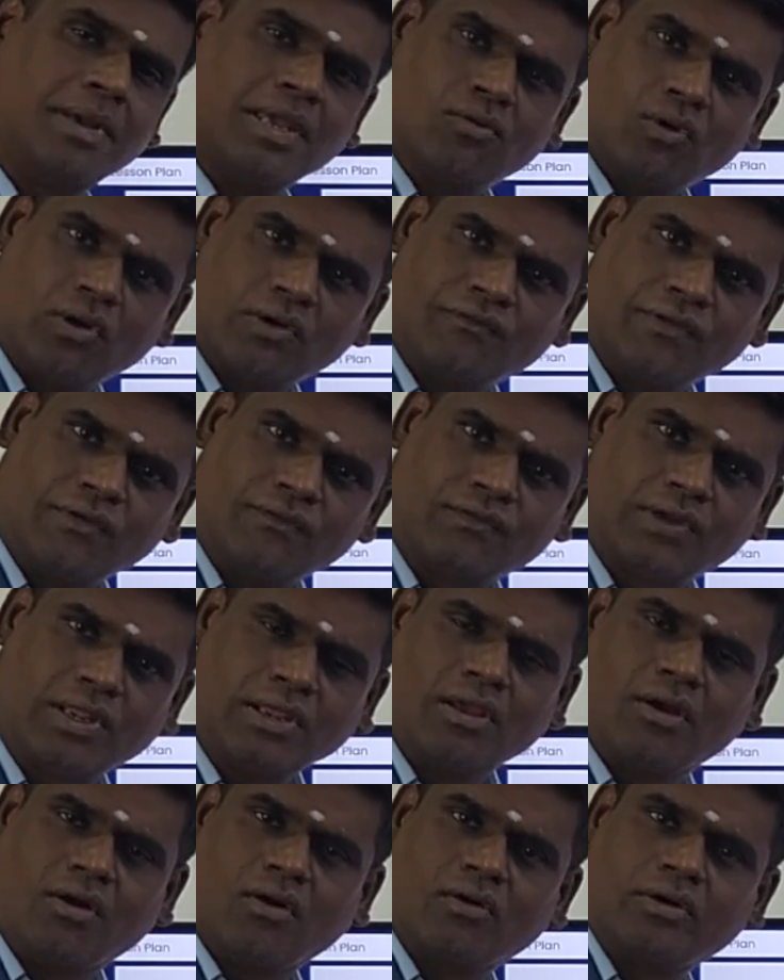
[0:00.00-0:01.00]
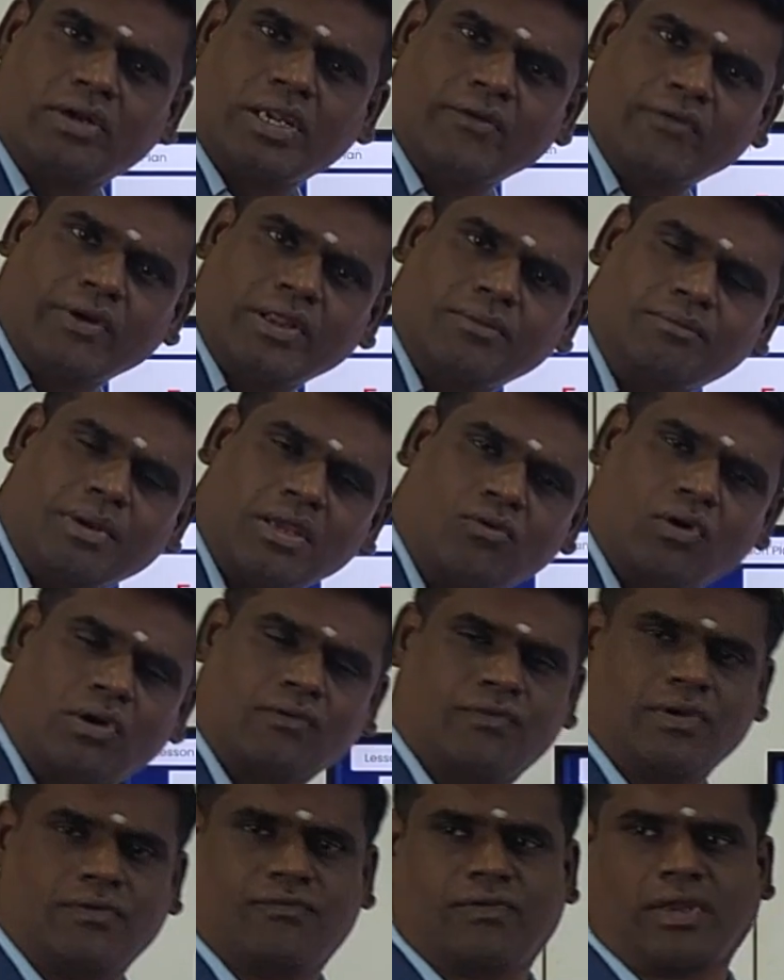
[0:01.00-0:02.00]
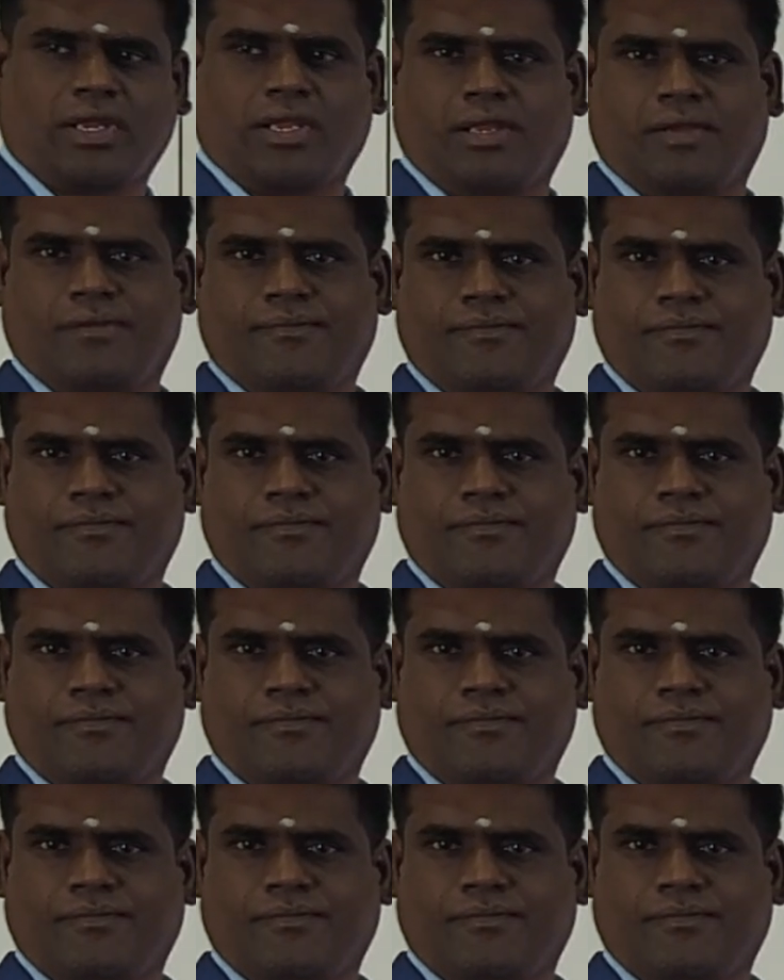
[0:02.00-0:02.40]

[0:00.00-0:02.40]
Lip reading: by 150 or divided by 150.